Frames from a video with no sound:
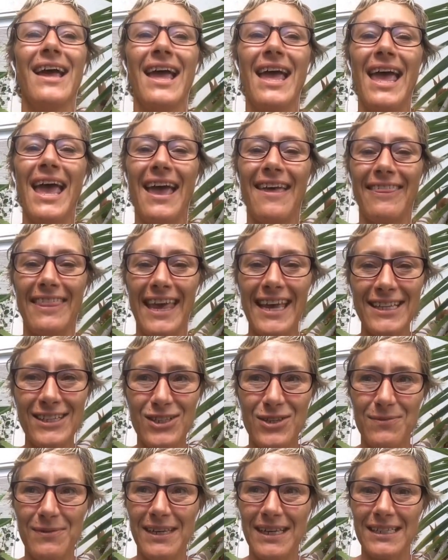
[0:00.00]
And that
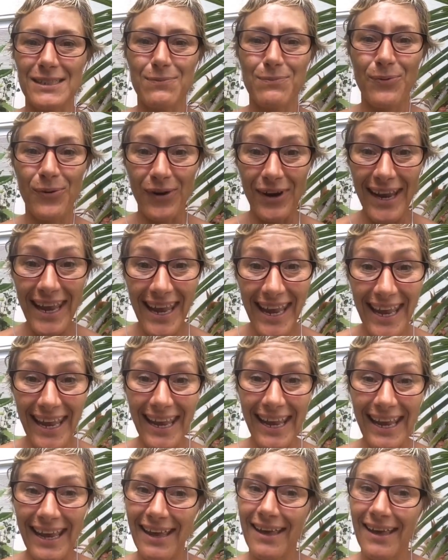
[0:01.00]
to me is prayer.